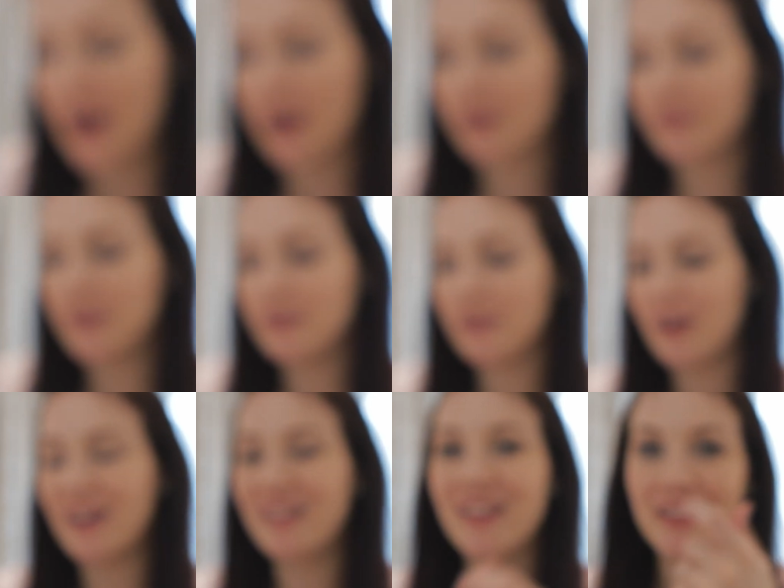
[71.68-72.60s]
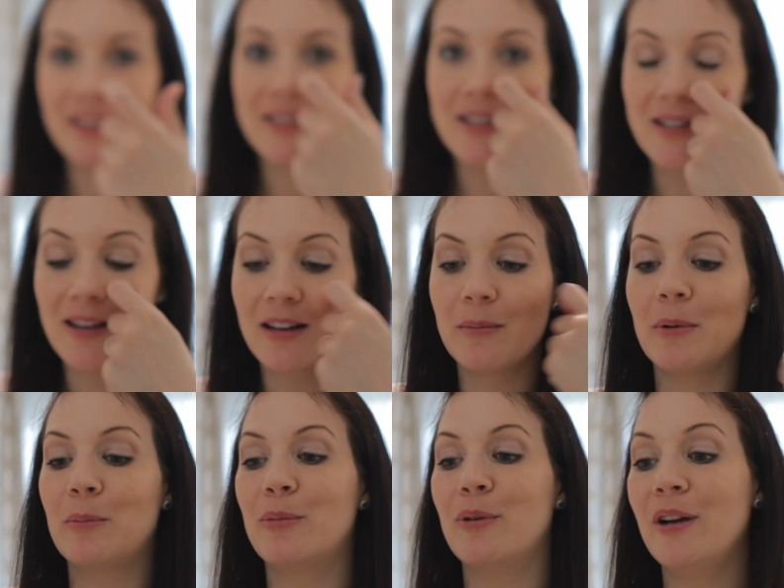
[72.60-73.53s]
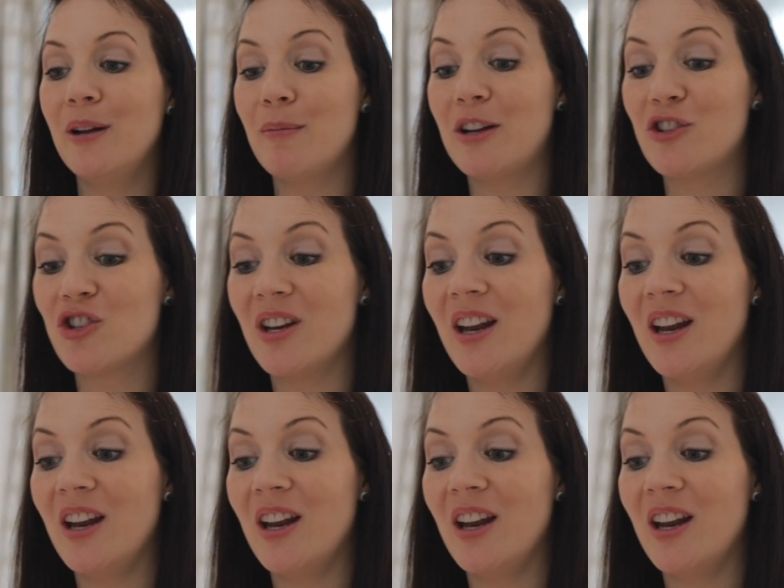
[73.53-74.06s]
out of it. I think this is gonna be pretty much